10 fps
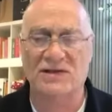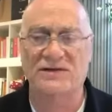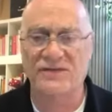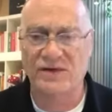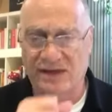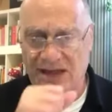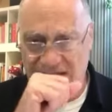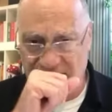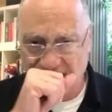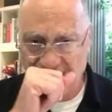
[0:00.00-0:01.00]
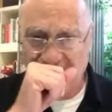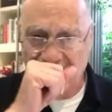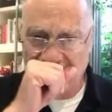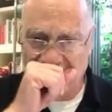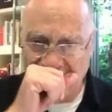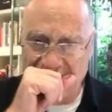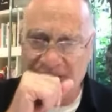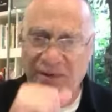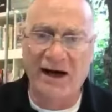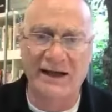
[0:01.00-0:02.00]
a few things
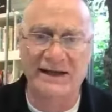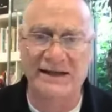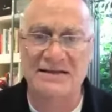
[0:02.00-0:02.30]
behind it.